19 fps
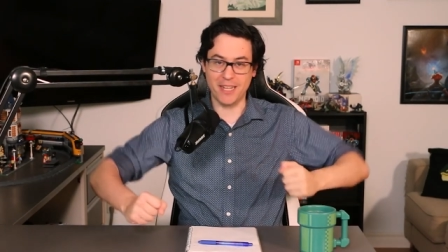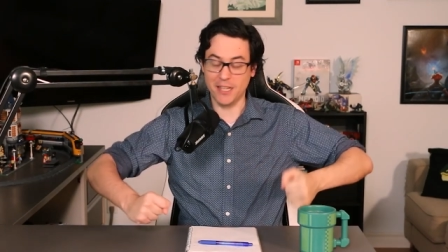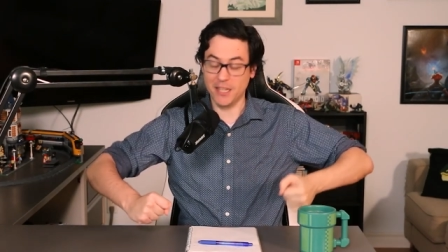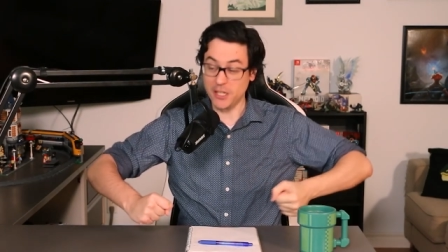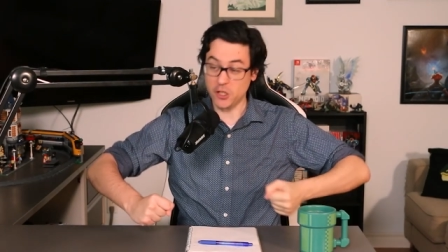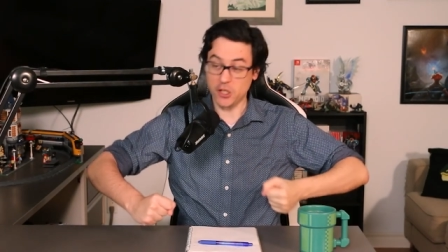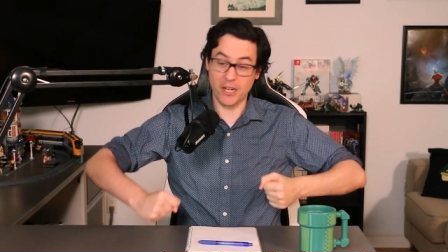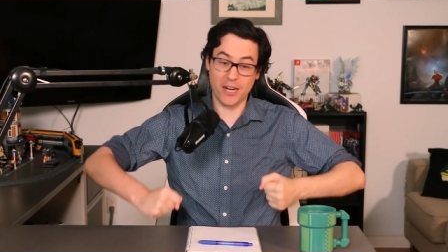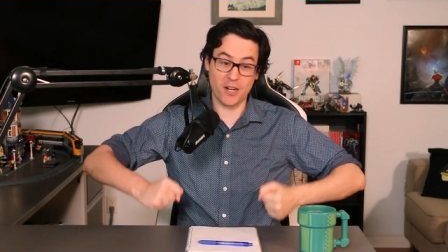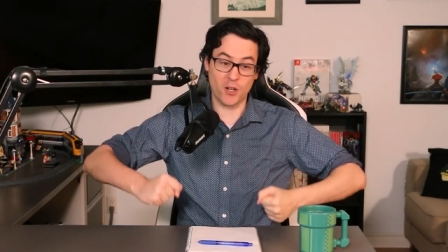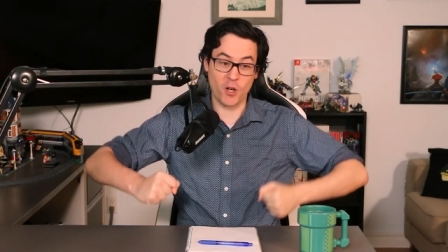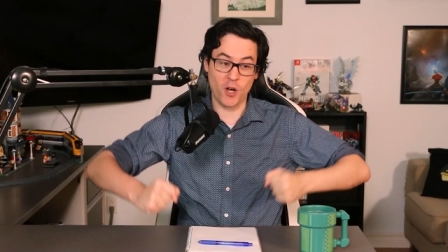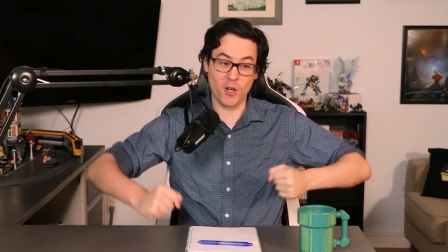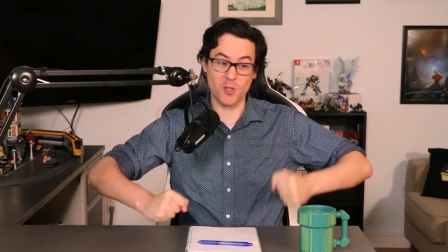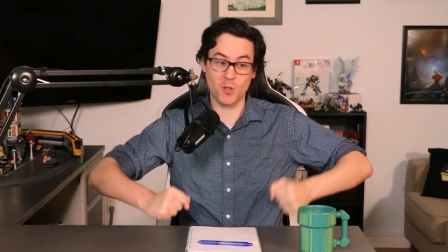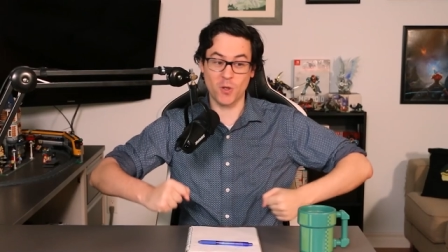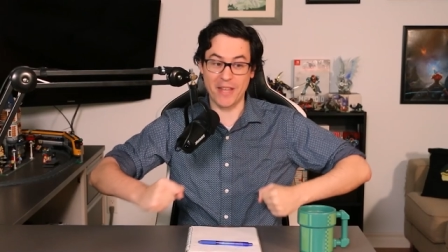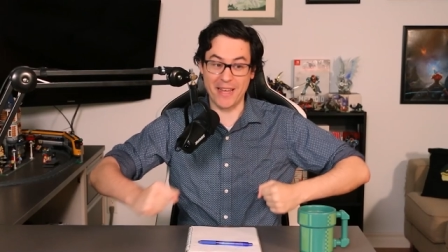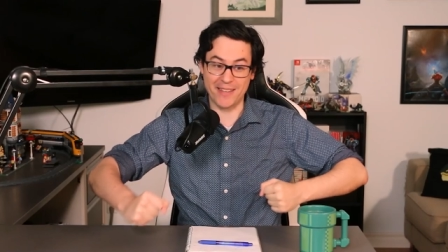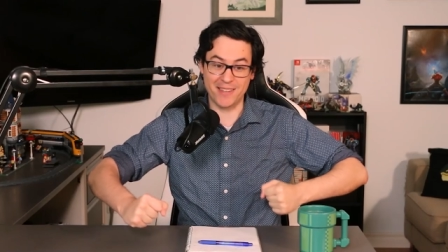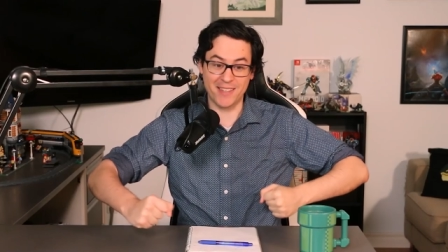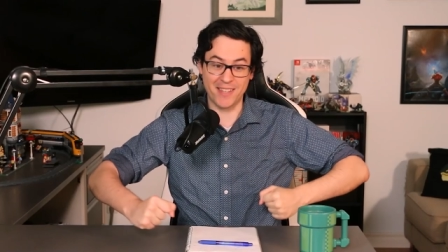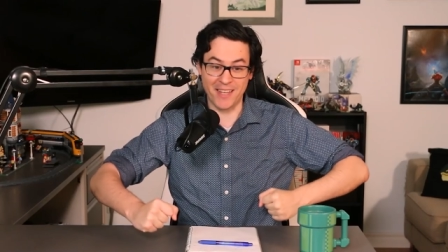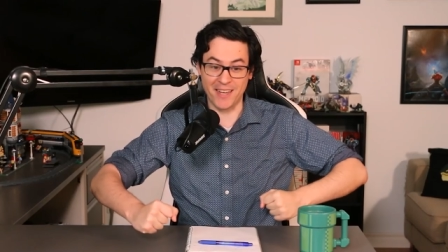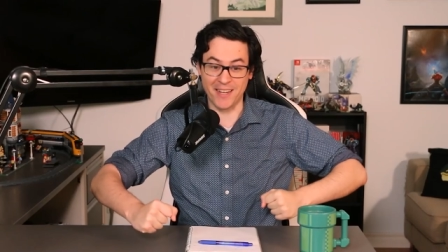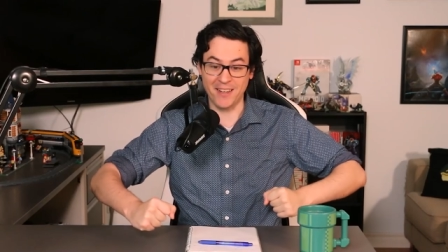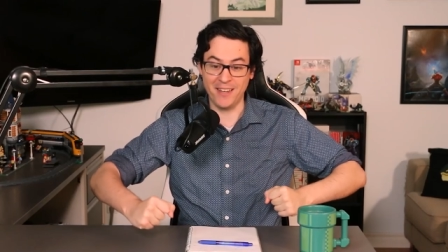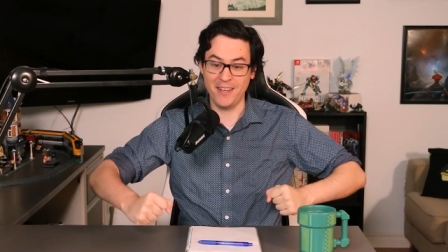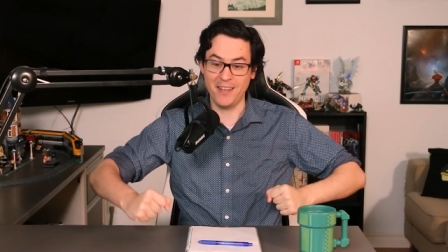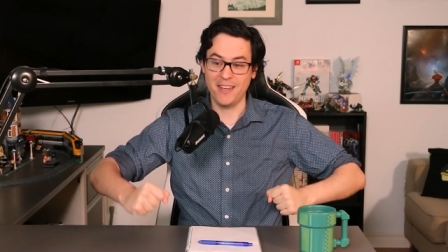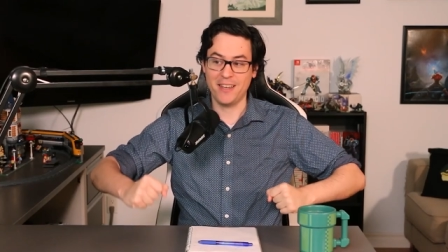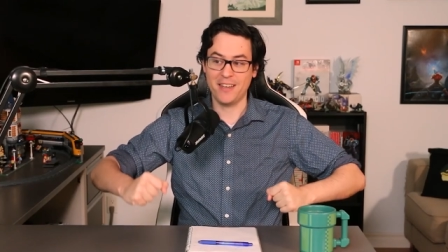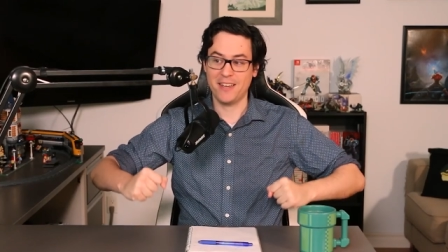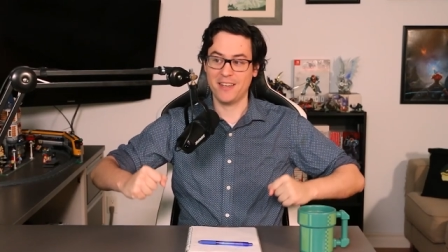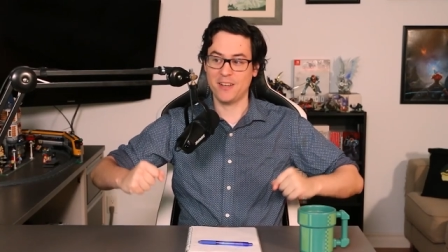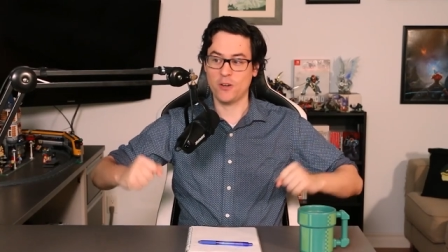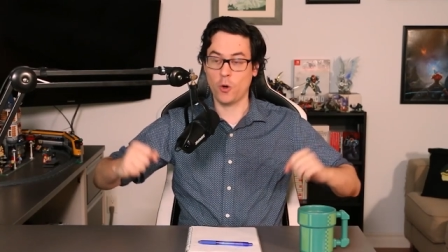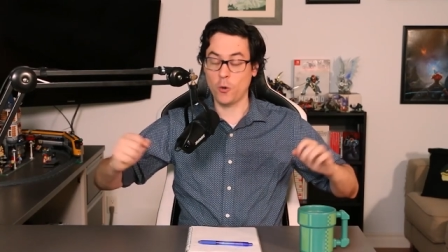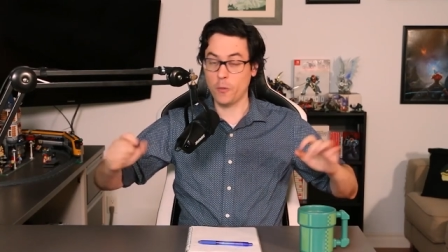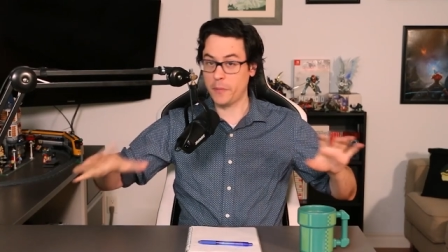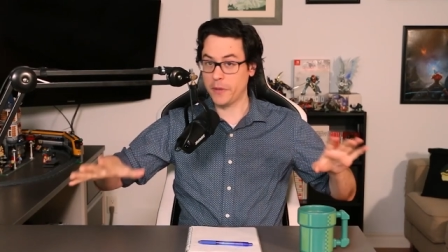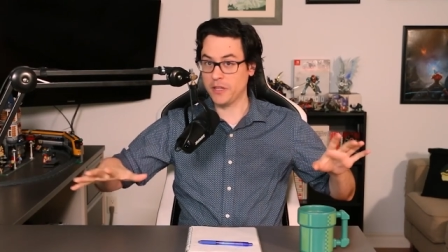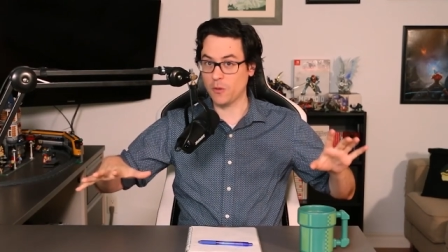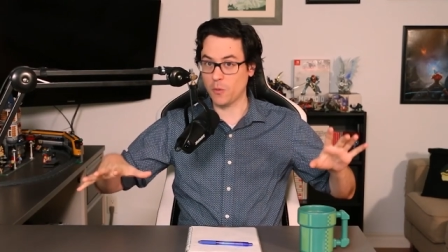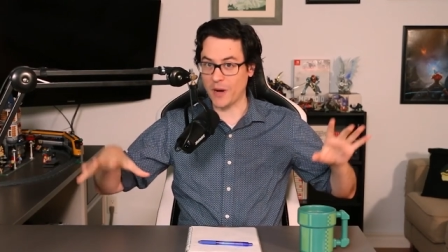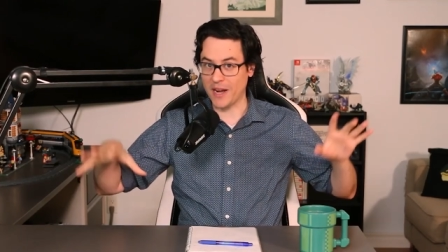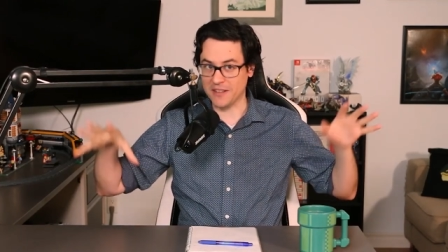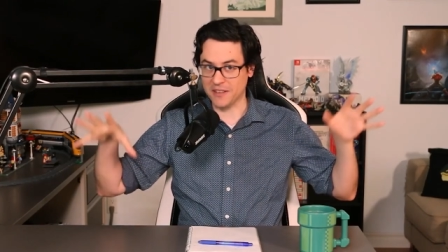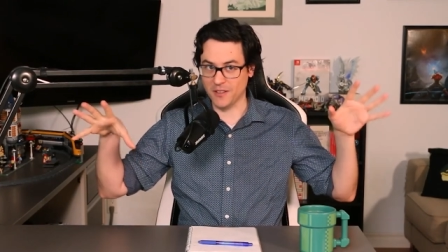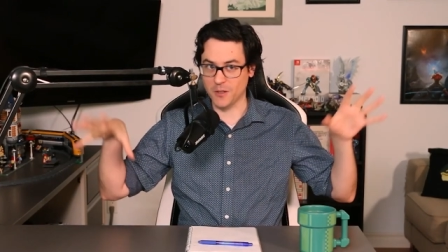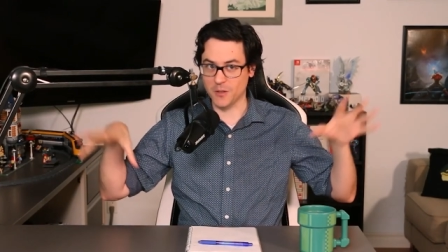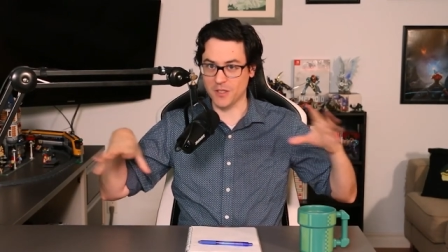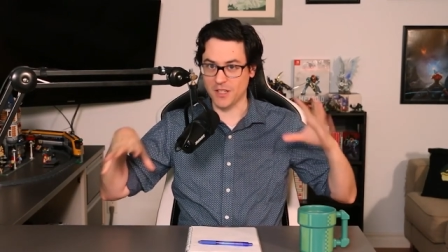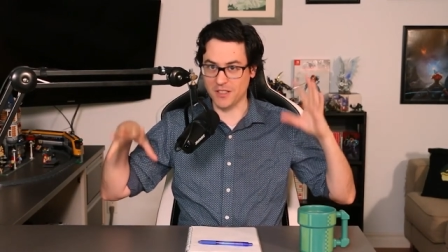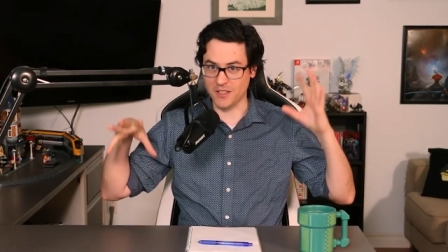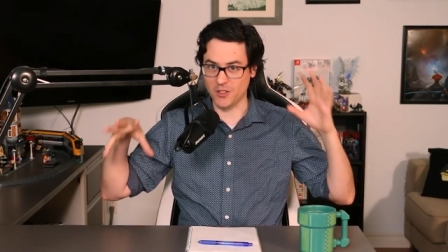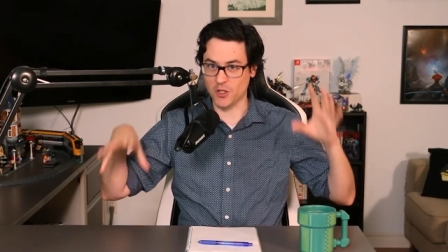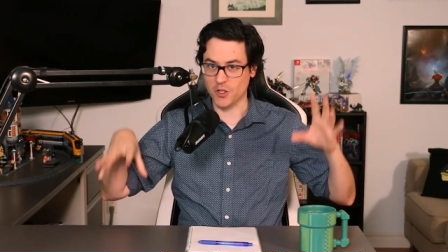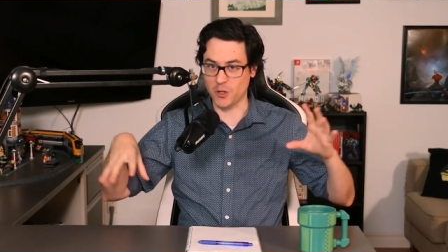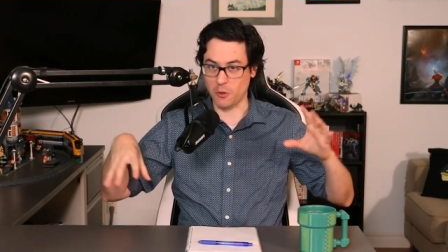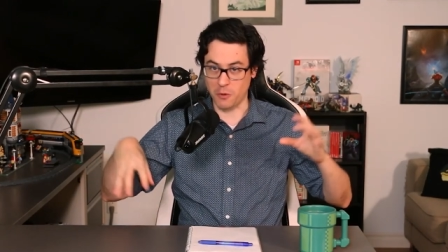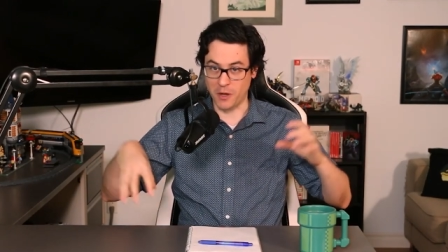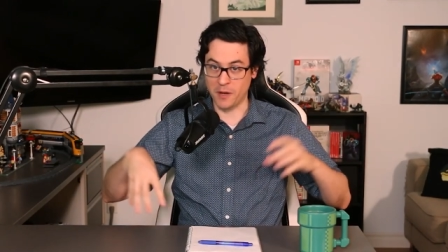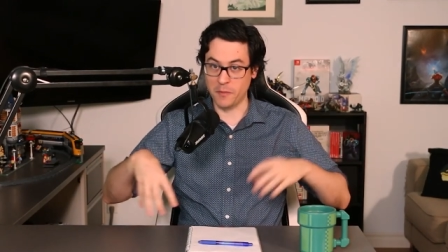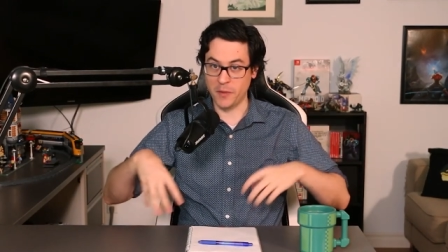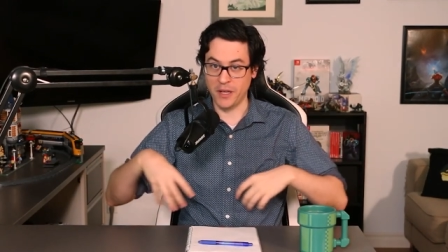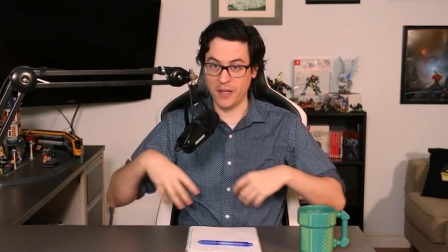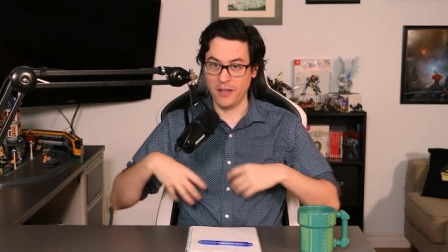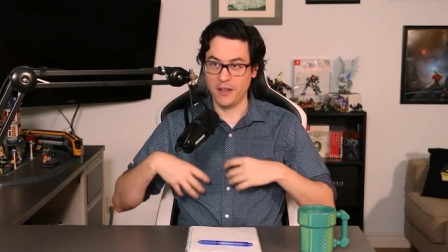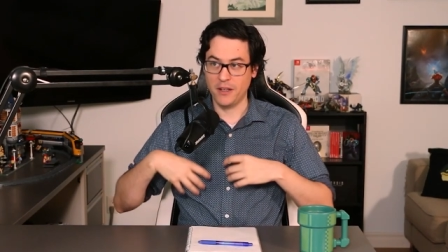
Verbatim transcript: And then you gotta hustle that thing, hoping the Rathalos doesn't show up.